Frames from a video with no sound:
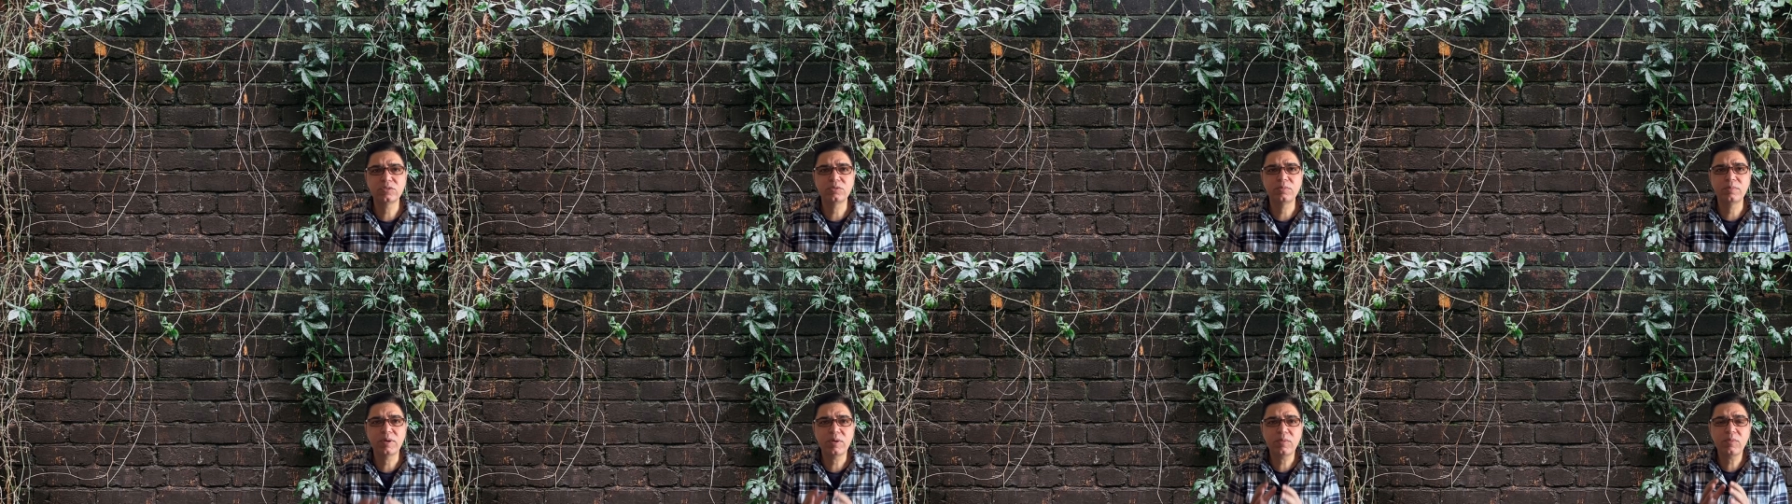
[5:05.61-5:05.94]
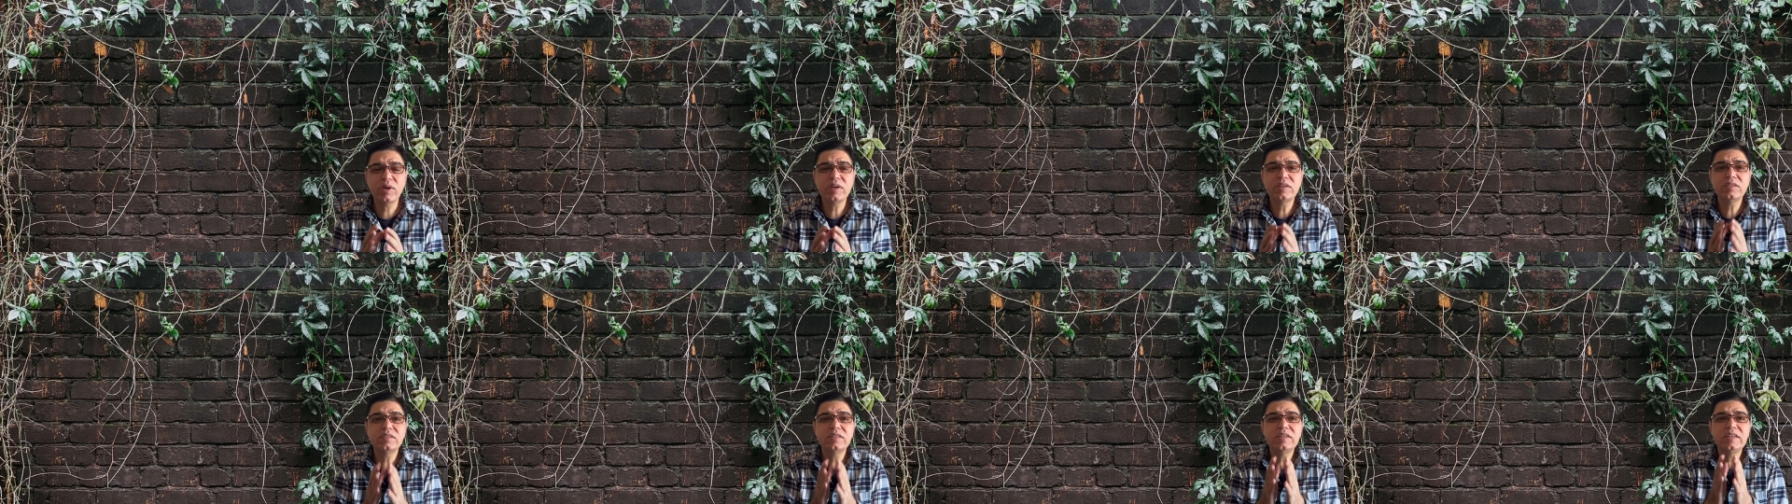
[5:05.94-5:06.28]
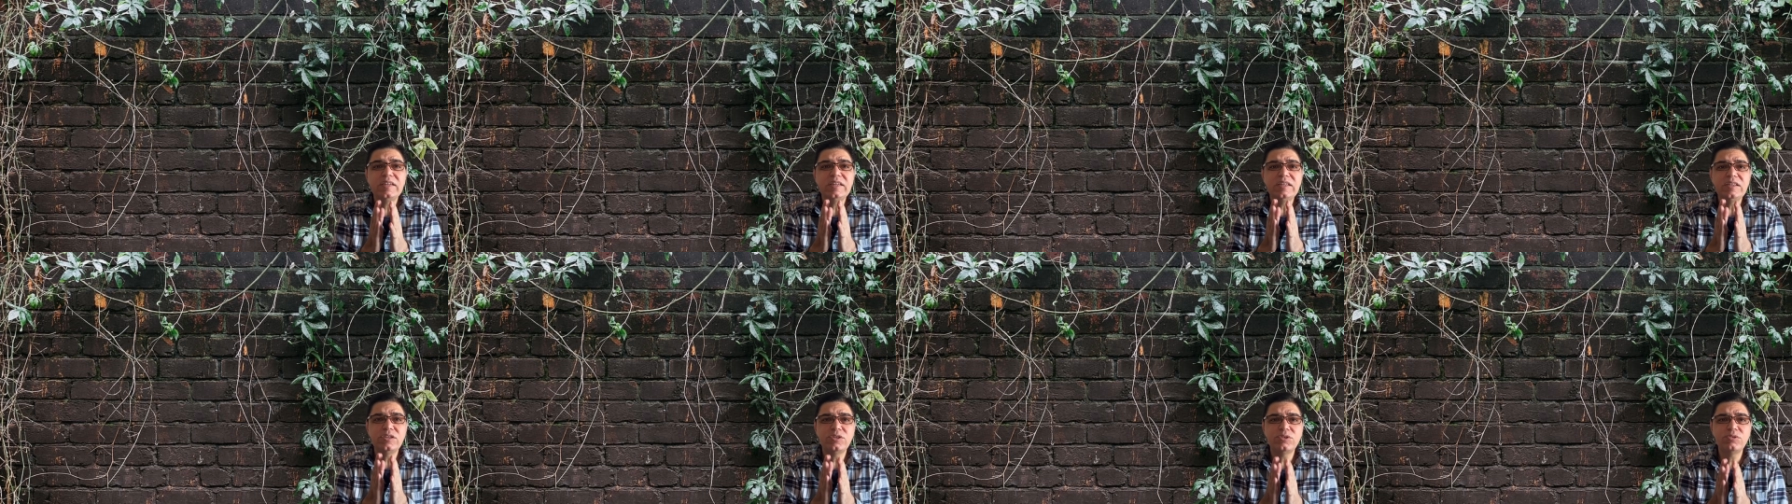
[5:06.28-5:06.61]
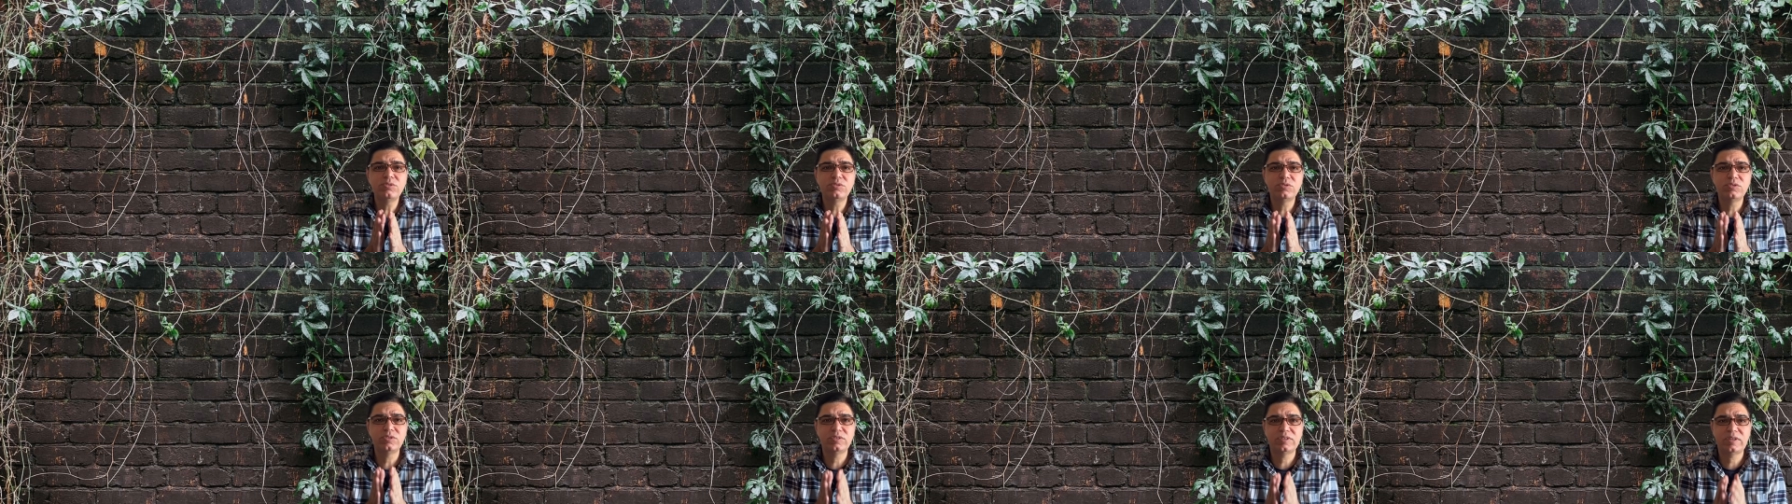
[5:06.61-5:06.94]
But once the
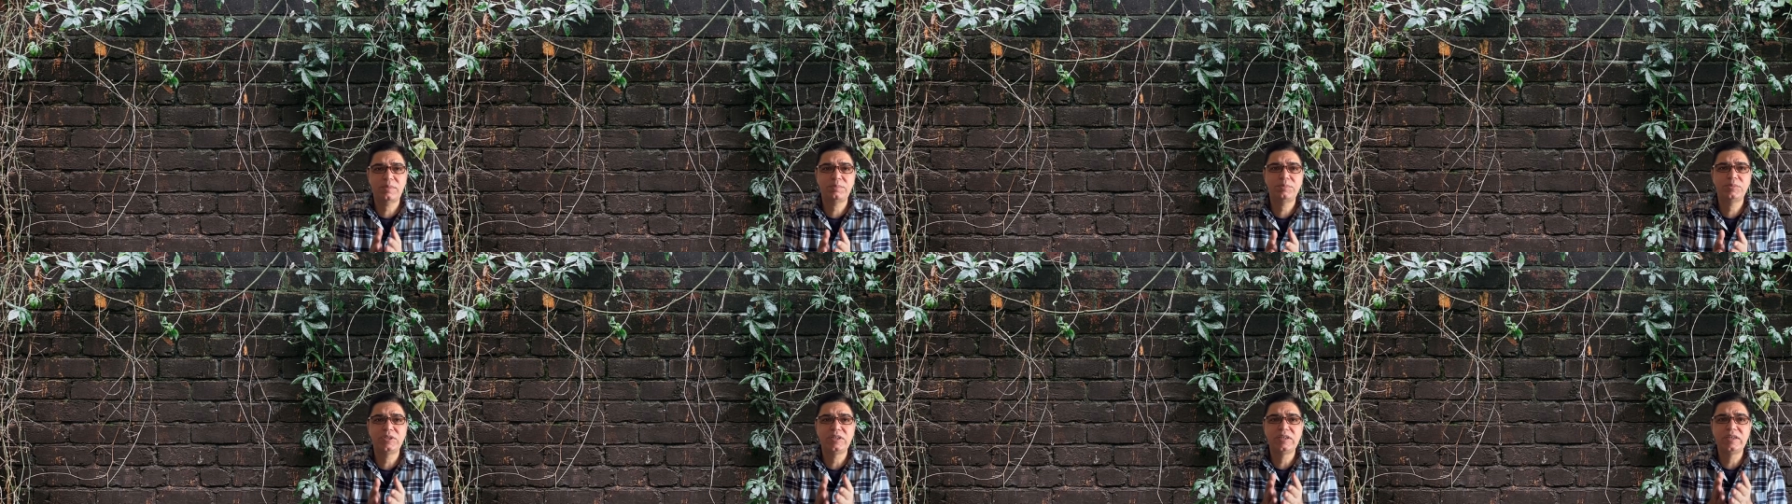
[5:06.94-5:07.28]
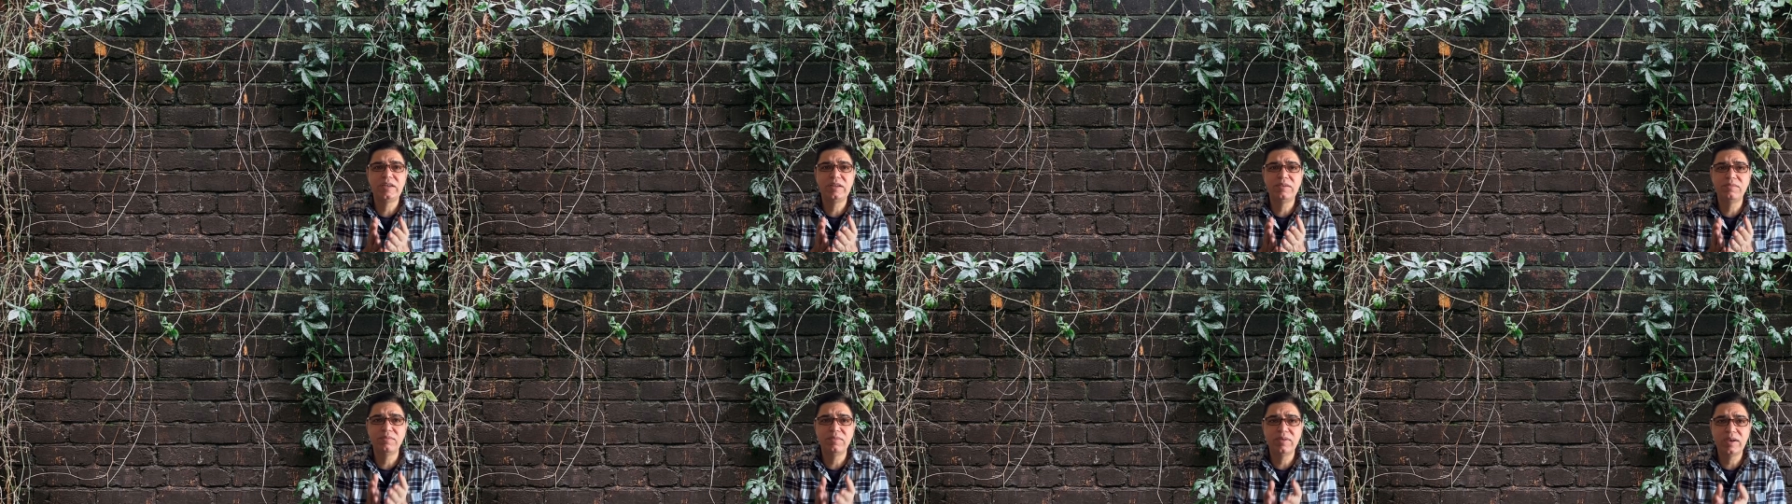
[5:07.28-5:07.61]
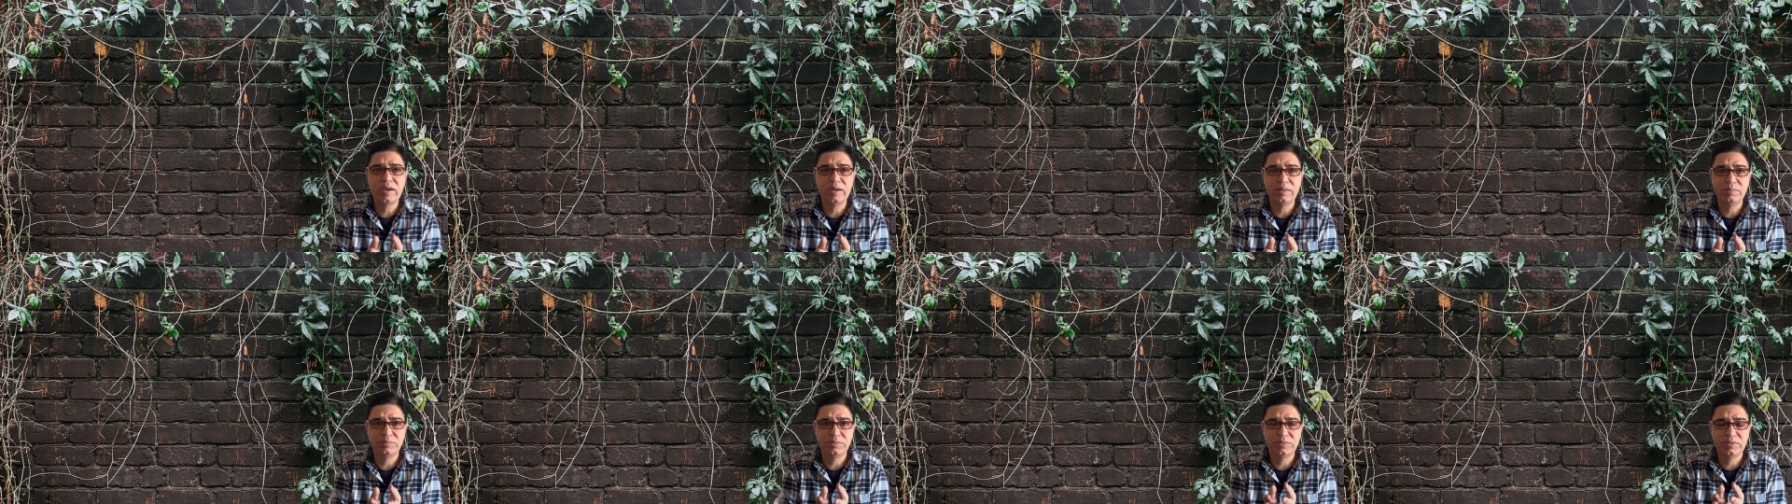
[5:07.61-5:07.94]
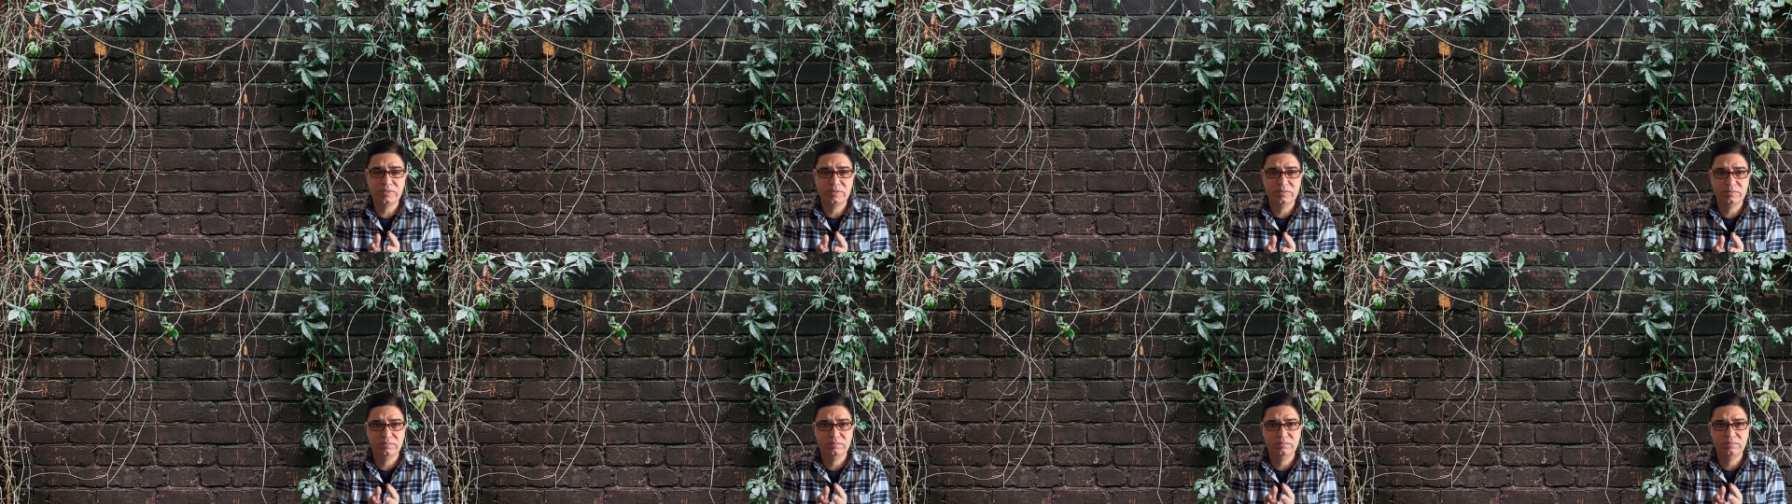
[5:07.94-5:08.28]
intussusception
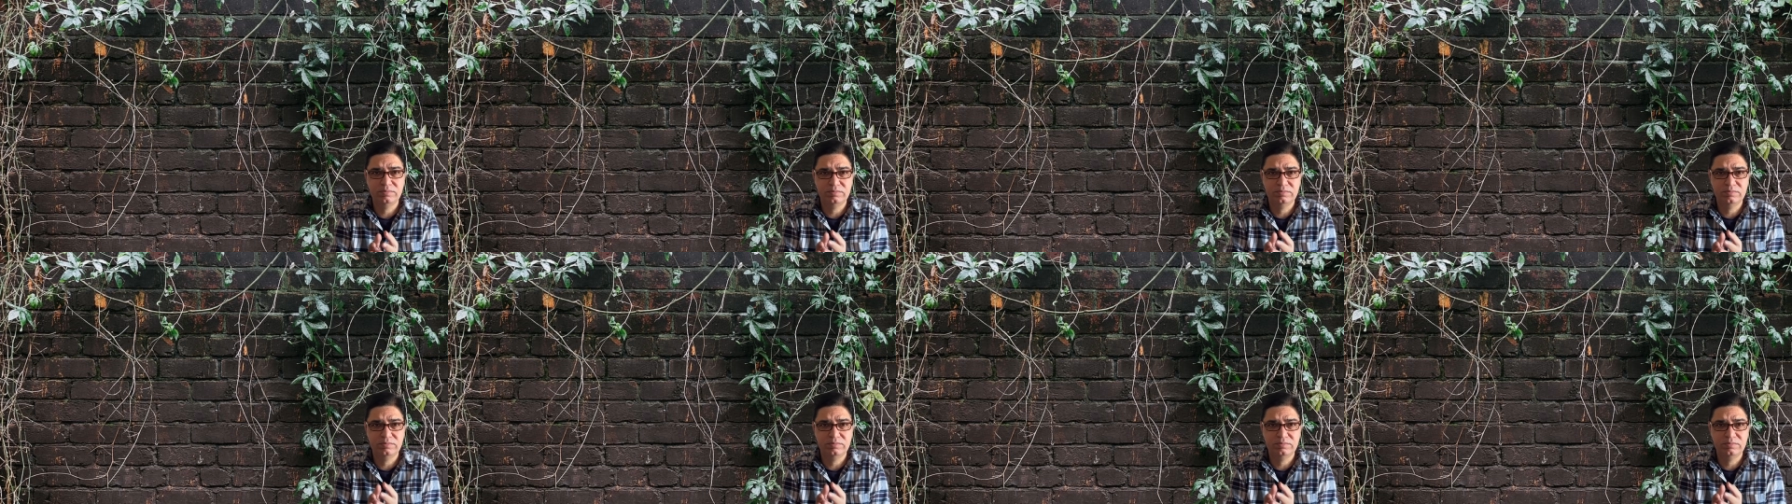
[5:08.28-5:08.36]
develops,